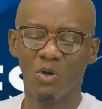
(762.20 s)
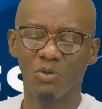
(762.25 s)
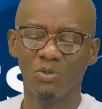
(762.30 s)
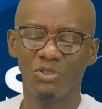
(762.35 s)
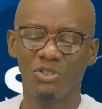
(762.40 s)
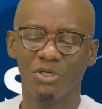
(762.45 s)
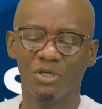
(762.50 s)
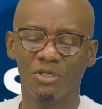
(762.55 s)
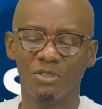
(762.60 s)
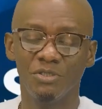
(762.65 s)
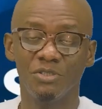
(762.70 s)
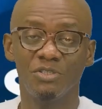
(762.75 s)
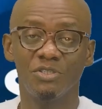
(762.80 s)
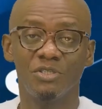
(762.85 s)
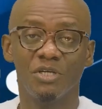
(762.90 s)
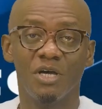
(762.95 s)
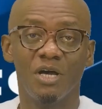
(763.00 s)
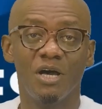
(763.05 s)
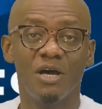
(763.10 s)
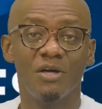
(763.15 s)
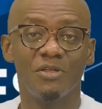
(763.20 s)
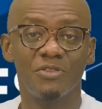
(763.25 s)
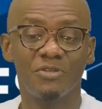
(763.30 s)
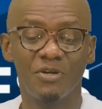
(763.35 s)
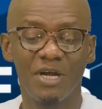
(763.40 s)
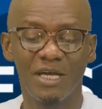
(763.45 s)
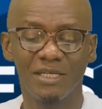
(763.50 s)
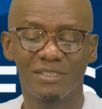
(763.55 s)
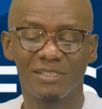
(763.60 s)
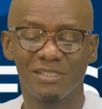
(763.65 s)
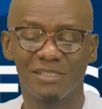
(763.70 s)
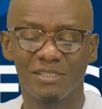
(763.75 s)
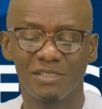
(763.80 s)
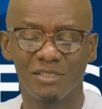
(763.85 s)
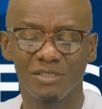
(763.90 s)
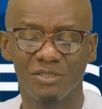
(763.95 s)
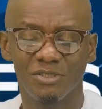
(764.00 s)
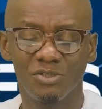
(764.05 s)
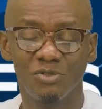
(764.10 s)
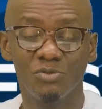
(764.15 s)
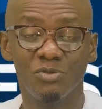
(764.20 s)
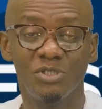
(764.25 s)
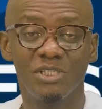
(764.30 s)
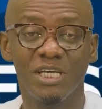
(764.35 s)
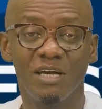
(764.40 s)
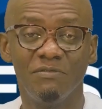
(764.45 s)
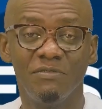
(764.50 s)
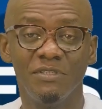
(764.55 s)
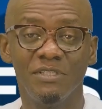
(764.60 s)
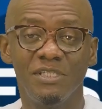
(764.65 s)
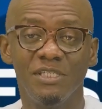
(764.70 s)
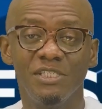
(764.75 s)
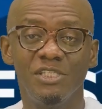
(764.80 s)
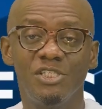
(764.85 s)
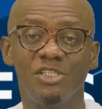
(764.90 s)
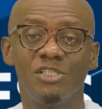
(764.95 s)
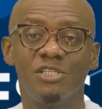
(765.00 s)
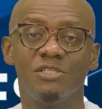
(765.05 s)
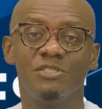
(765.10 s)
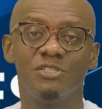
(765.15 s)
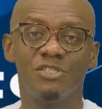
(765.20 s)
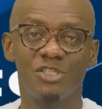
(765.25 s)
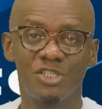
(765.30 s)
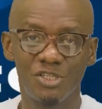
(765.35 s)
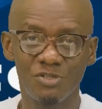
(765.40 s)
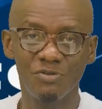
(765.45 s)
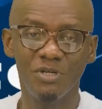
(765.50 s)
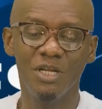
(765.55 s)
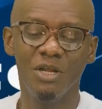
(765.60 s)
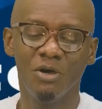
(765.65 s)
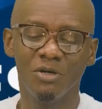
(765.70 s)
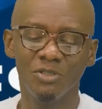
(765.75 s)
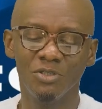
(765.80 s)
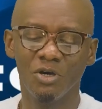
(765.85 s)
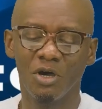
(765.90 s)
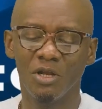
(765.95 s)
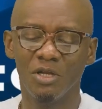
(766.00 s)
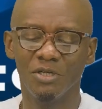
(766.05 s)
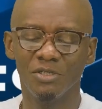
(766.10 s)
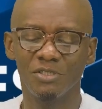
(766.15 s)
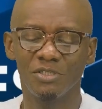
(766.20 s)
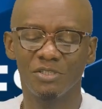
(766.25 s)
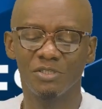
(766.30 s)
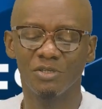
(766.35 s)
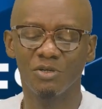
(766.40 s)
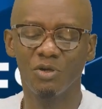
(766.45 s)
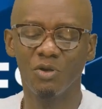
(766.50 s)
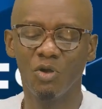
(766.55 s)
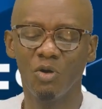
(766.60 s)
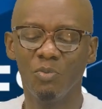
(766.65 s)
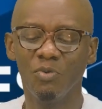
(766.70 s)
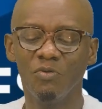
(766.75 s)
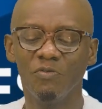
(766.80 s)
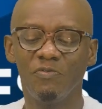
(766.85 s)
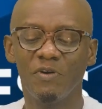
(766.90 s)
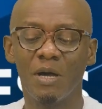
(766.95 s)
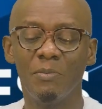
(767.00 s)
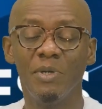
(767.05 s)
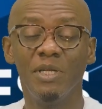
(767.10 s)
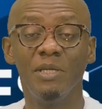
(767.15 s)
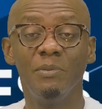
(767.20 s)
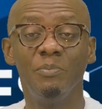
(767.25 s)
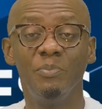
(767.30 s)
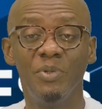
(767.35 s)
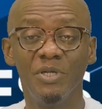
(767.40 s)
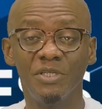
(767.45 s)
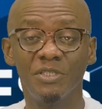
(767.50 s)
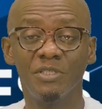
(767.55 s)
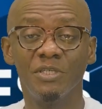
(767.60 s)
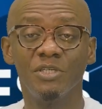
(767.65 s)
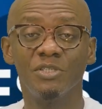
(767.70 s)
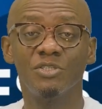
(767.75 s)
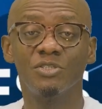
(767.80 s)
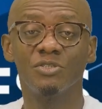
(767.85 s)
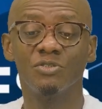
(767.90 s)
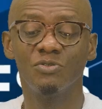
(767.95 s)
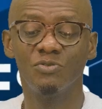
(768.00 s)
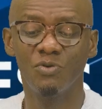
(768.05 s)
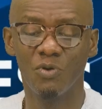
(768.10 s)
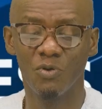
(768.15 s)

emotions, threats to $70 trillion global family business